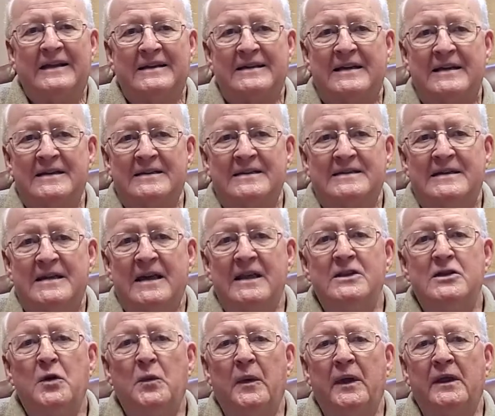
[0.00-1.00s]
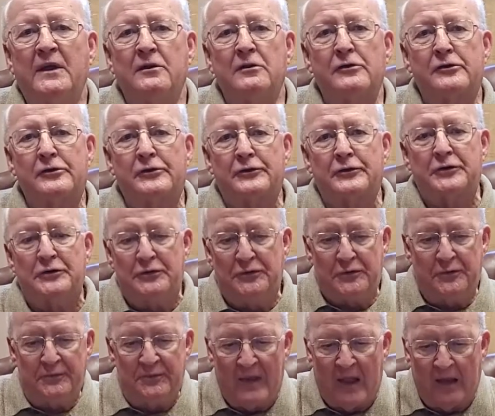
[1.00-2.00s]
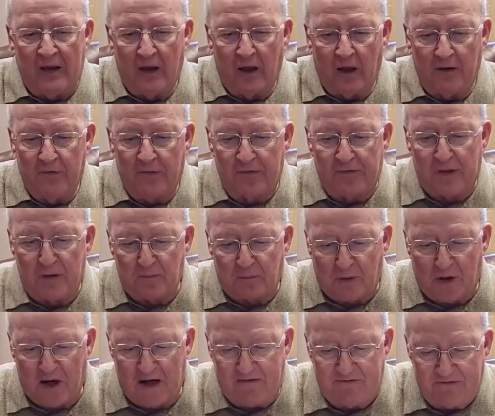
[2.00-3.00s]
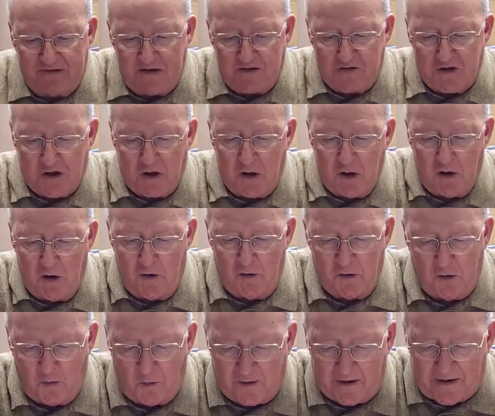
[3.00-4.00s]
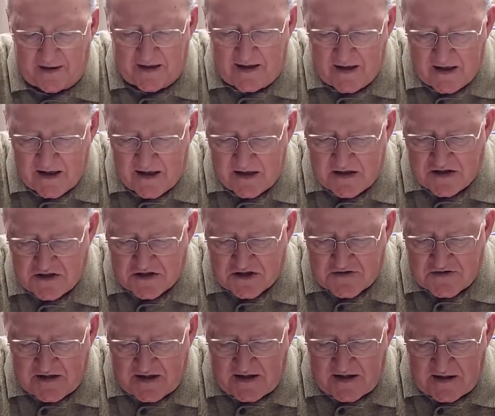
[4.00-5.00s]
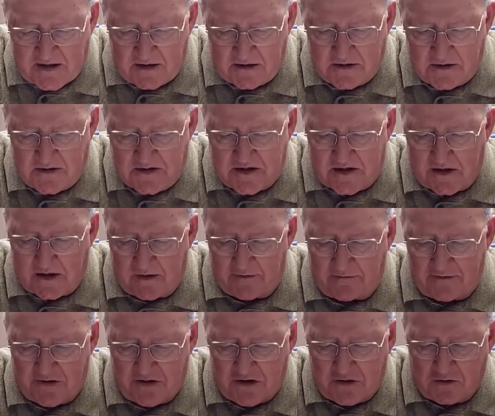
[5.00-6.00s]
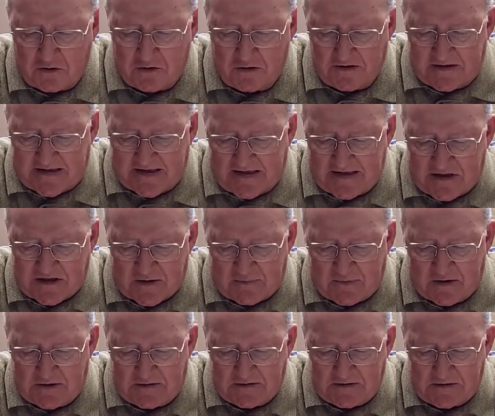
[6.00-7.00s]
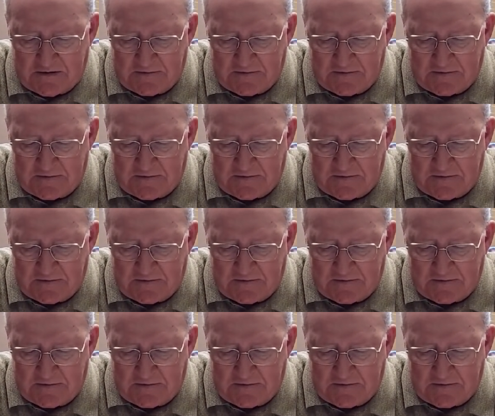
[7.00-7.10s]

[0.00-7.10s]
continuing through the prophets all the way to the end of the Old Testament,